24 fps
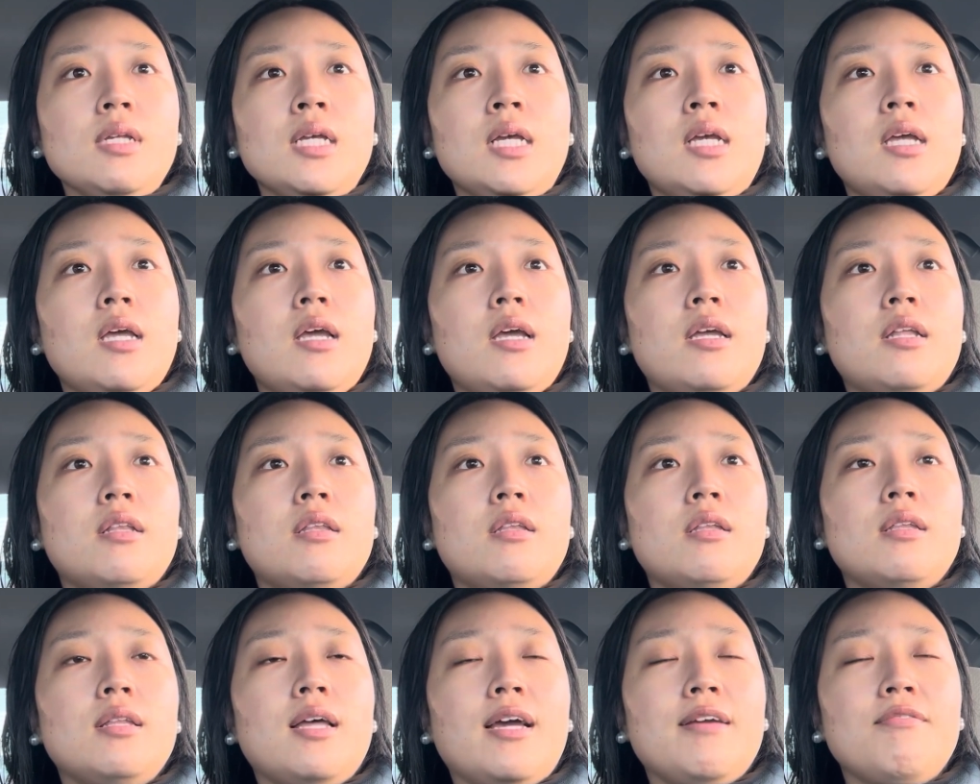
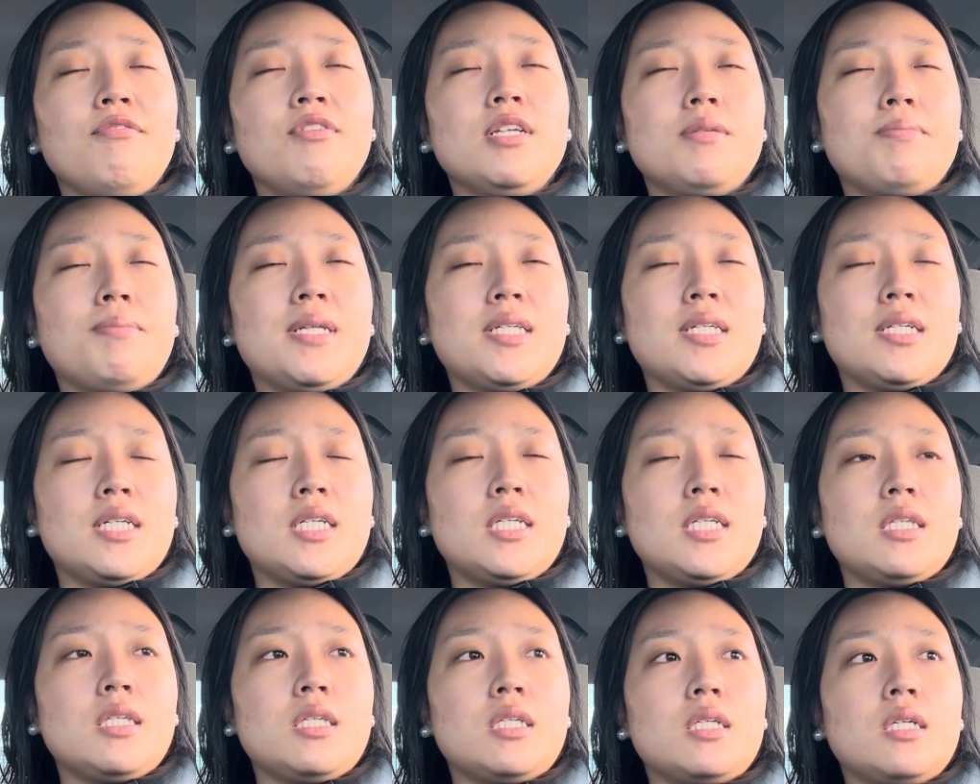and life is
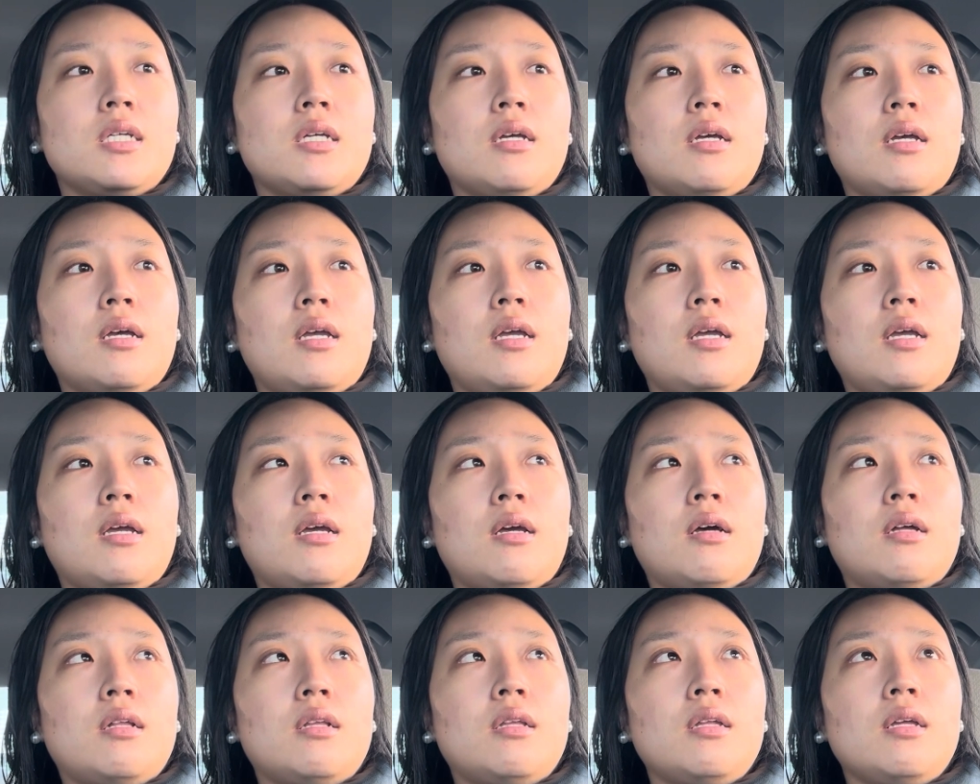business.
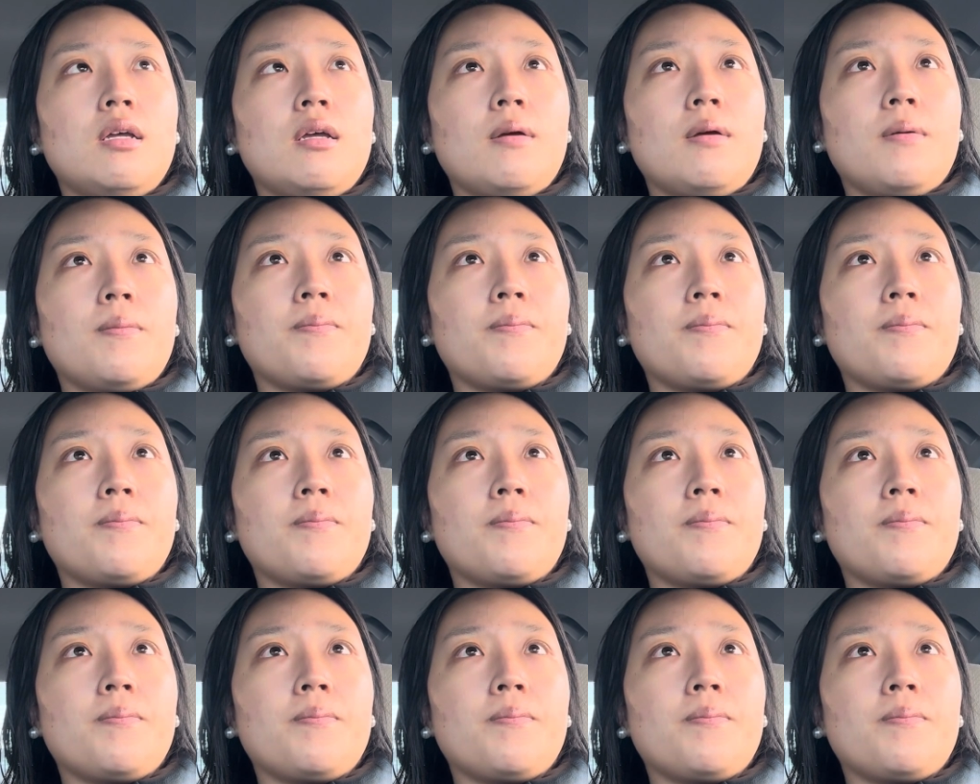And